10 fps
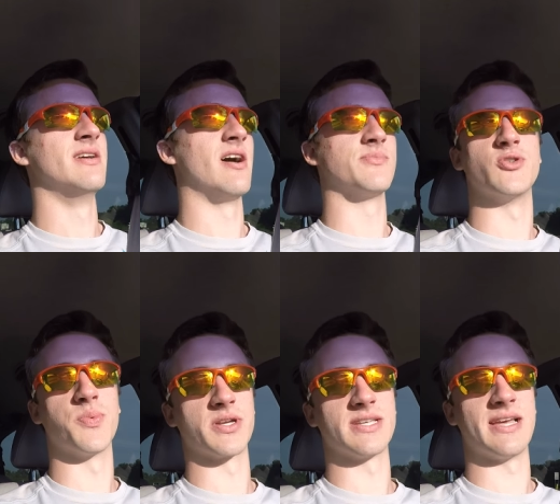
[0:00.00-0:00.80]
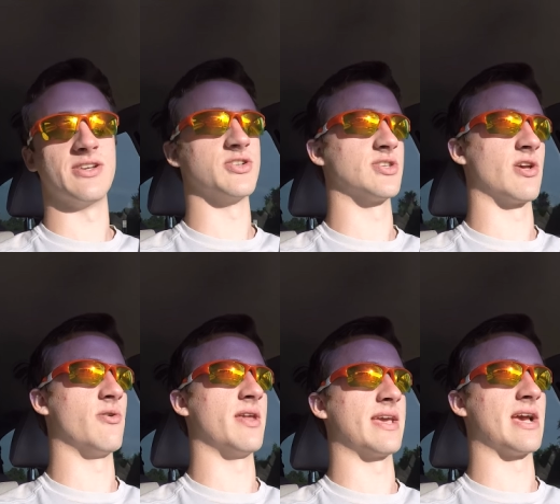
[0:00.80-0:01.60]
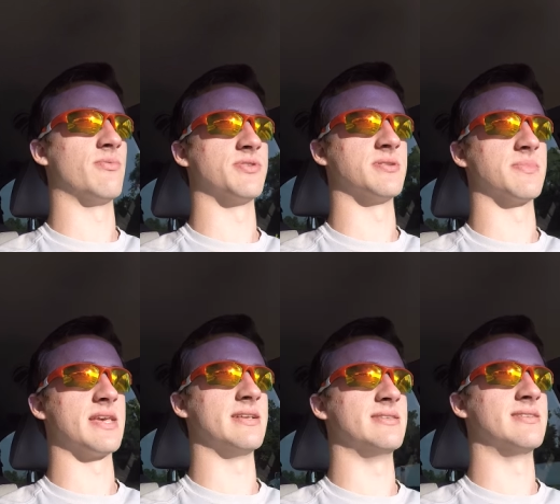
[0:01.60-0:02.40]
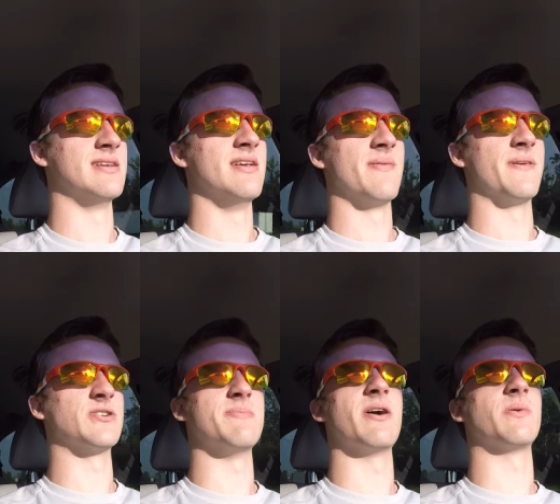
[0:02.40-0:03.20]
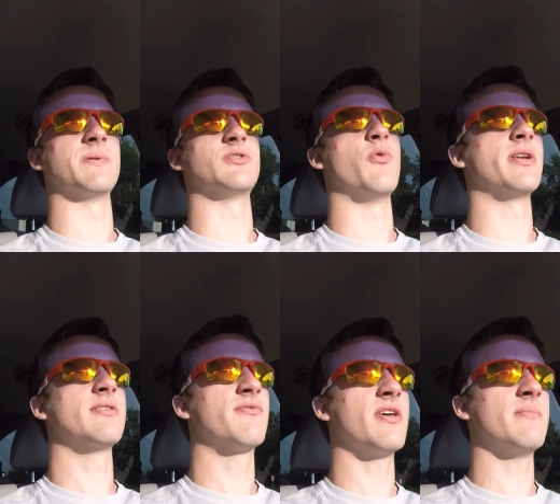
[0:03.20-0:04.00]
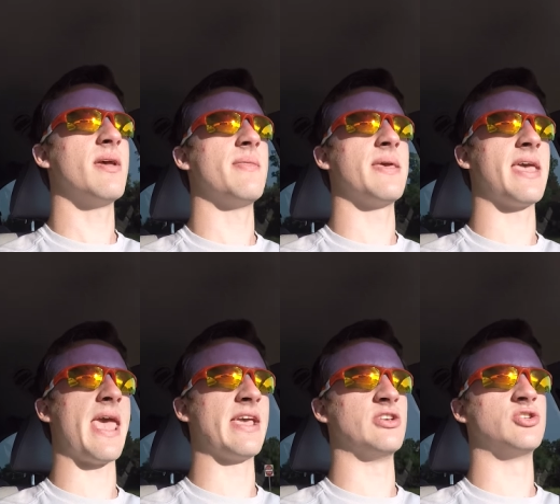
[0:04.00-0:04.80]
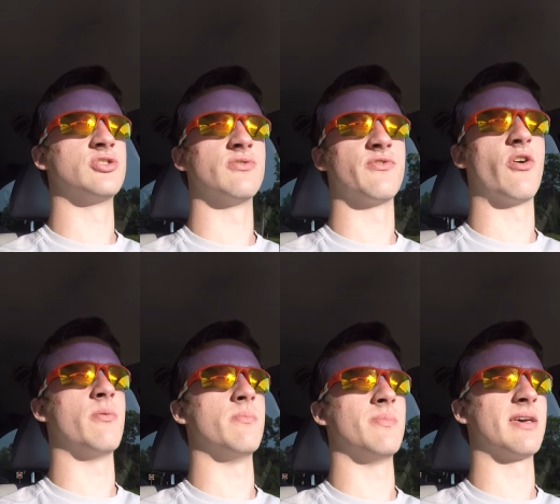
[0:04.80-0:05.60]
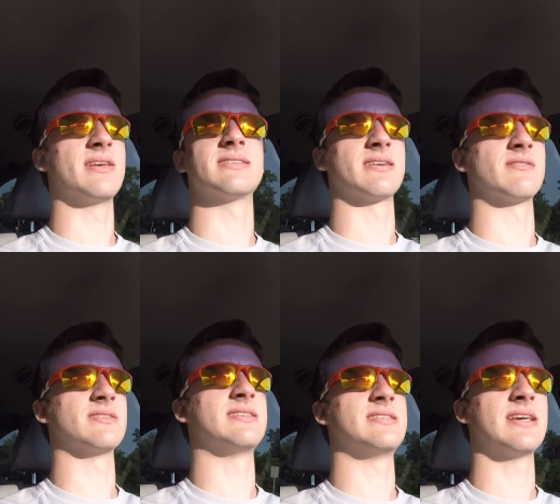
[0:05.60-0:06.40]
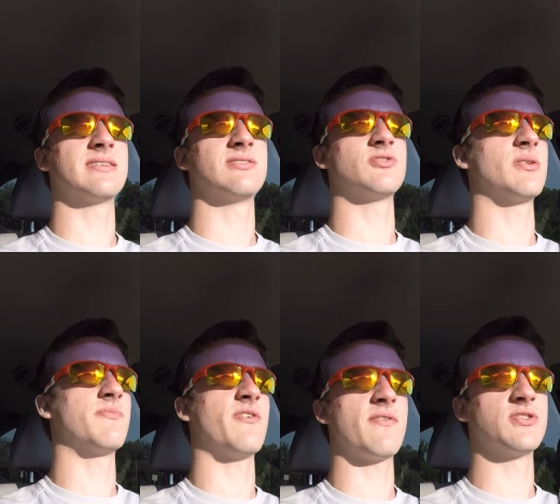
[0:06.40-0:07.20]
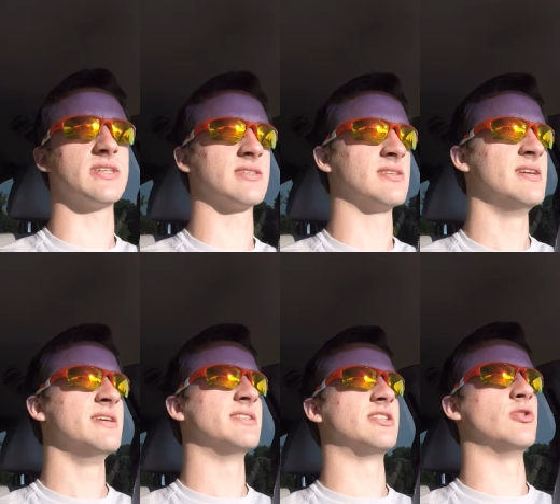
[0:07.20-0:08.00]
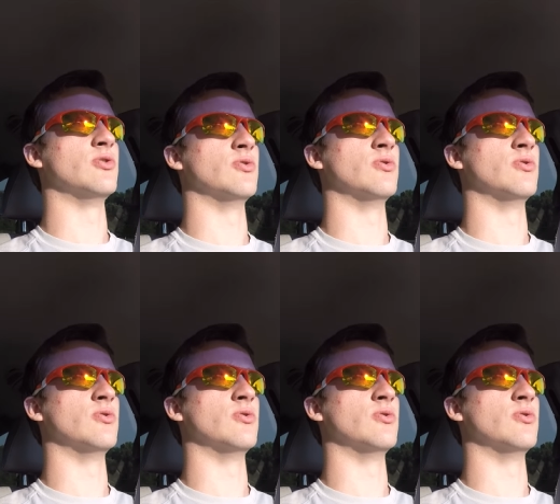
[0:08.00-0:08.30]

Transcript: I'm super excited just to go and hang out with some kids. There's about 20 of them, and they age from, I think it's like six or something, five or six, to